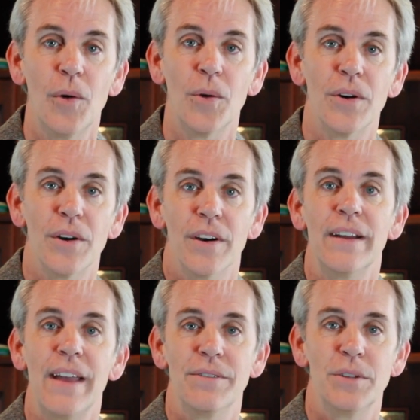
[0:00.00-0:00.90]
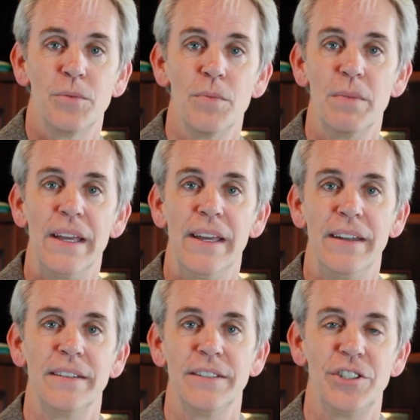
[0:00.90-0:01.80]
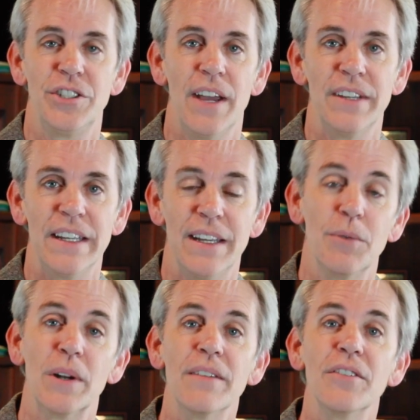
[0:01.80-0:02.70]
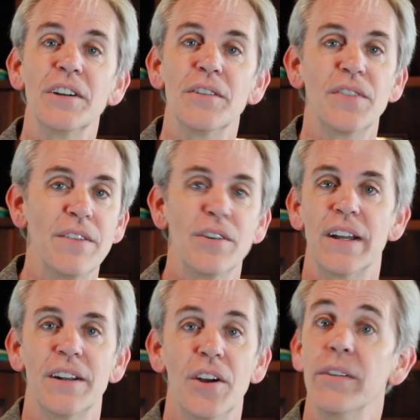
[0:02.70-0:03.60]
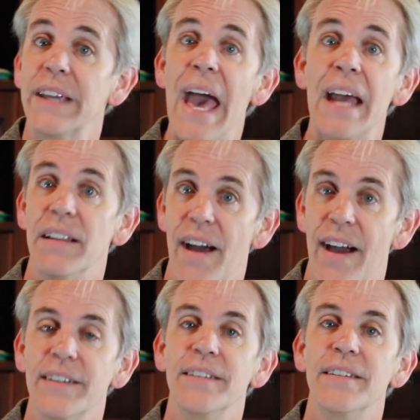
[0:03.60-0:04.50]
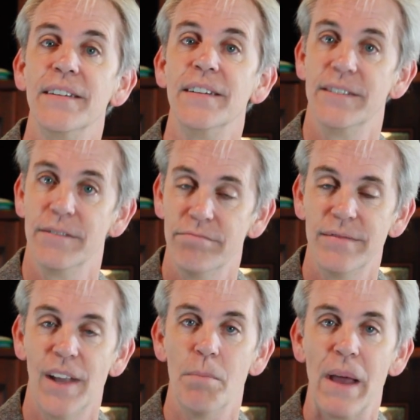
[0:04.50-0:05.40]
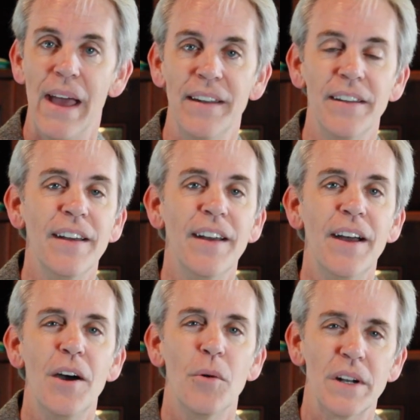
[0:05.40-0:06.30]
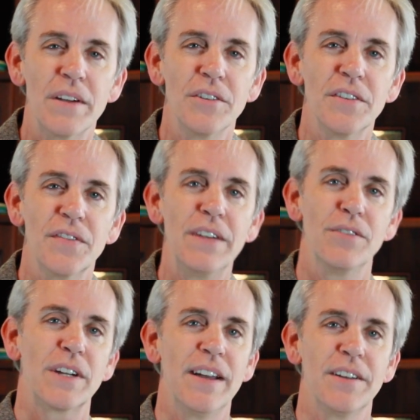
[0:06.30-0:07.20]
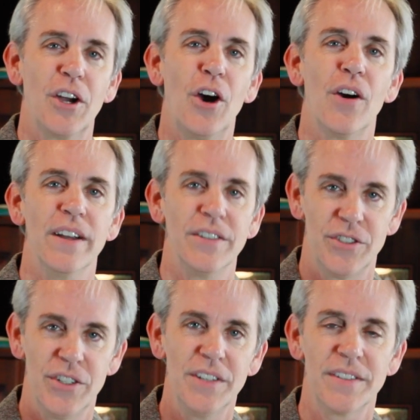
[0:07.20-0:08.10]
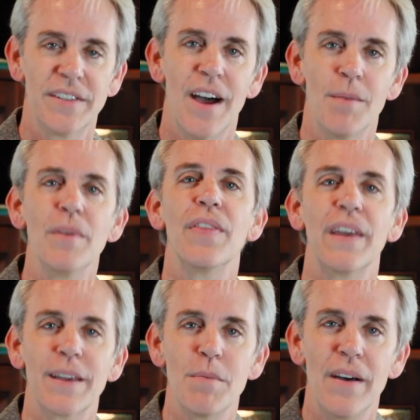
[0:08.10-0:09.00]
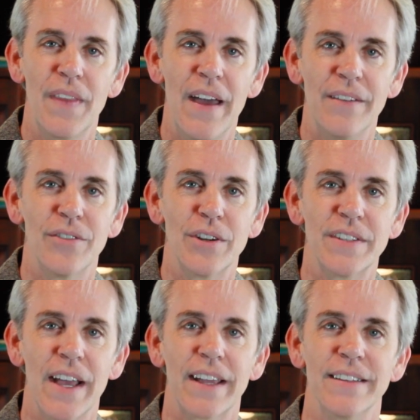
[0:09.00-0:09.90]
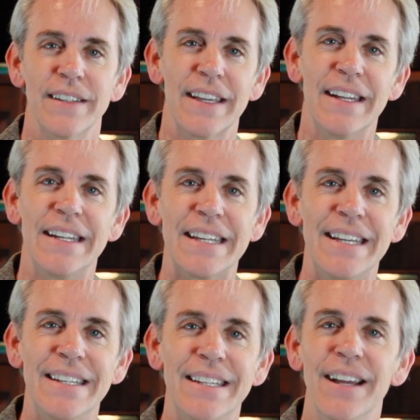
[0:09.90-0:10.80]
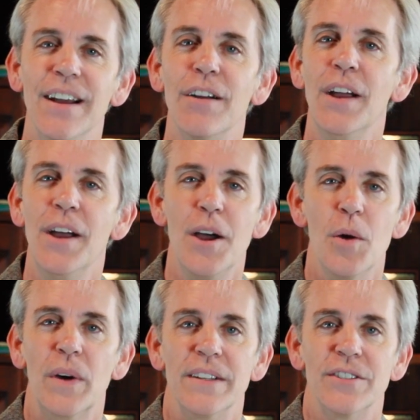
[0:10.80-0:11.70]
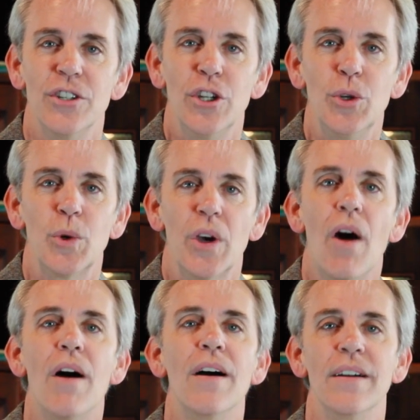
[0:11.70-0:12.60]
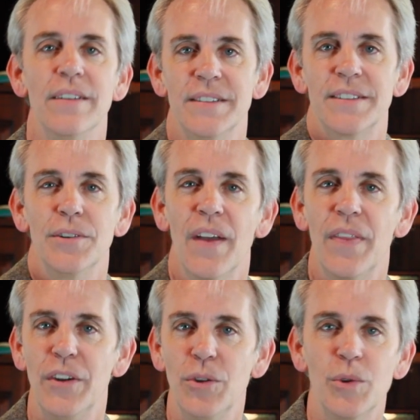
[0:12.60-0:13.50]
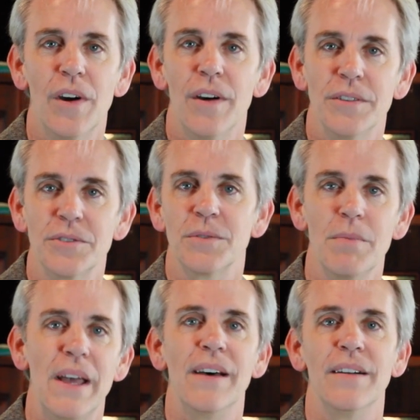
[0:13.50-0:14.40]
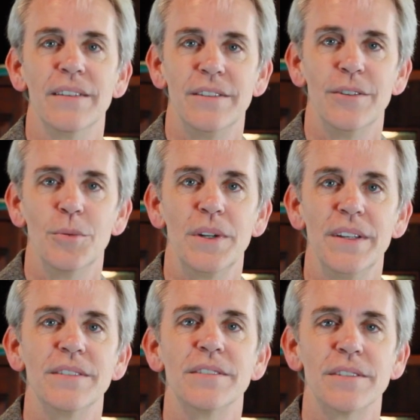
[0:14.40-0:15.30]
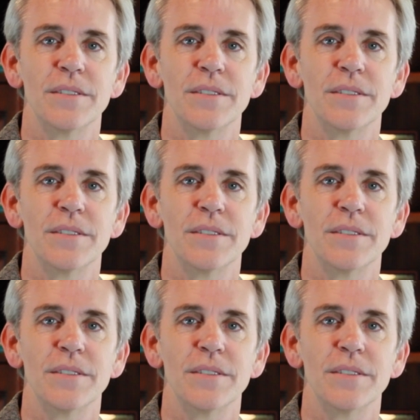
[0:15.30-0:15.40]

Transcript: or heaven forbid, Chevy, whatever your favorite kind of car, Cadillac, not bad. Whatever your favorite kind of car is, just stop and think about that for a second. The getting in there when it's a new car, it's still got the new car smell and nobody's